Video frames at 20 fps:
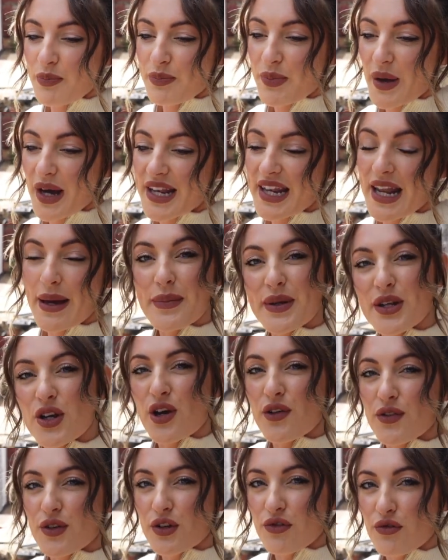But let me know
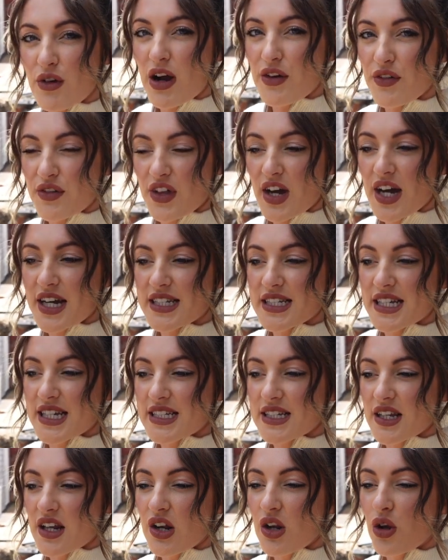if you'd rather that I
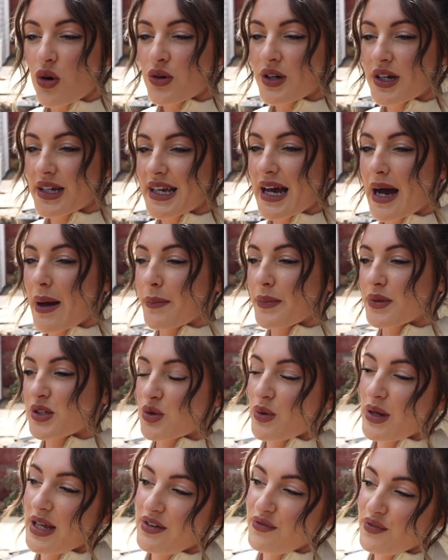did a longer gap
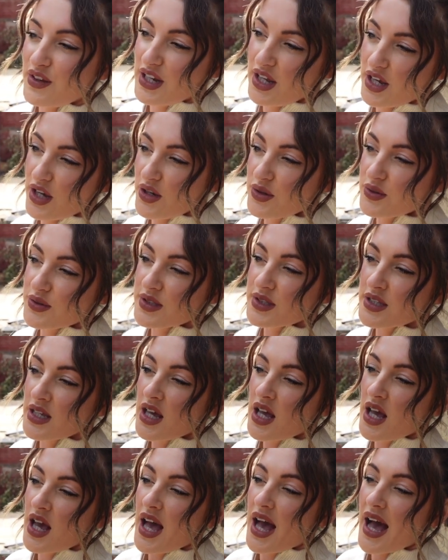between videos
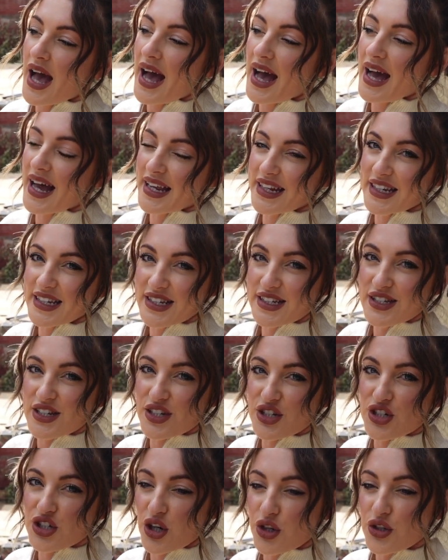and
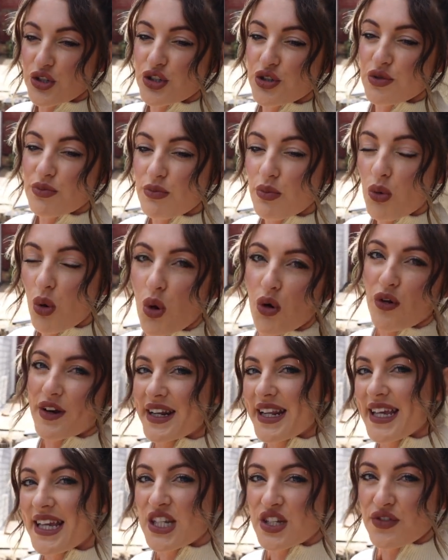showed you more
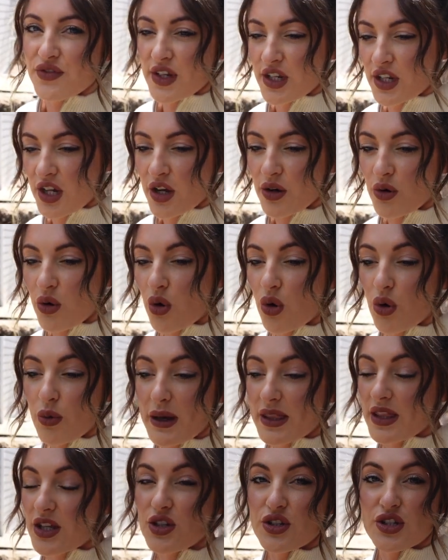in each video, or
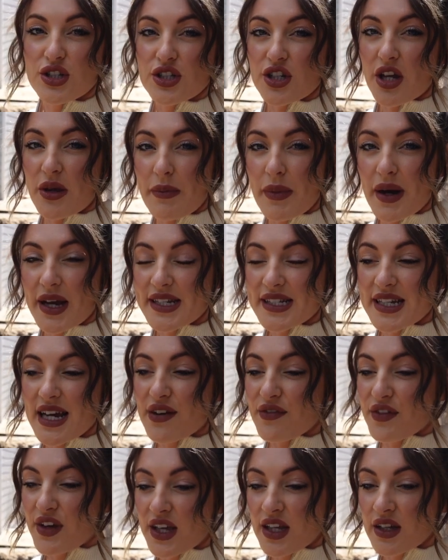whether you just don't mind
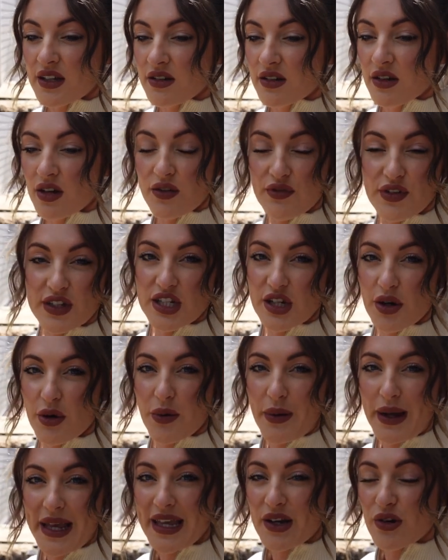having a video a
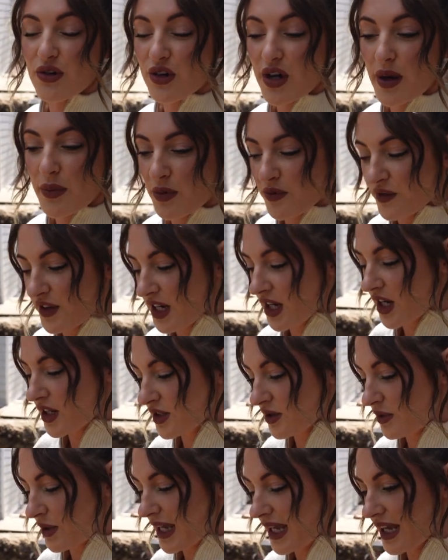week or a couple
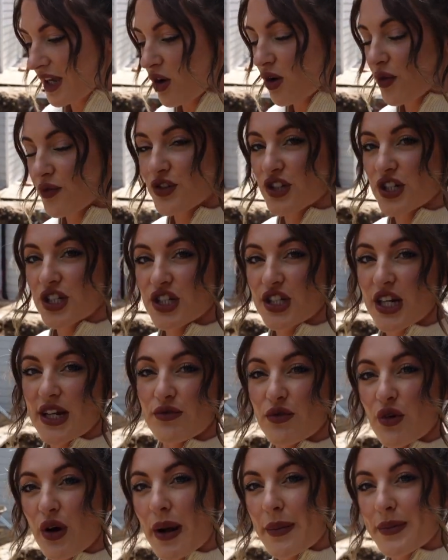videos a week of just
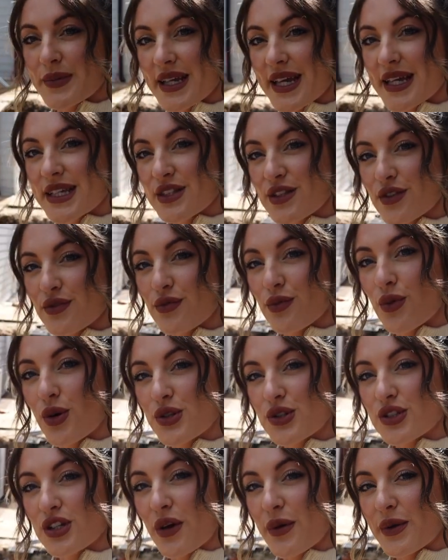general updates of
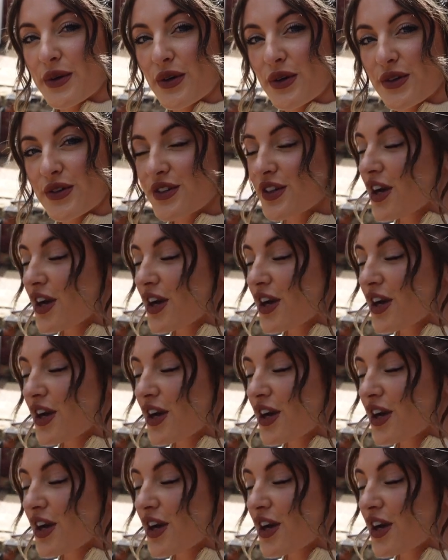what's going on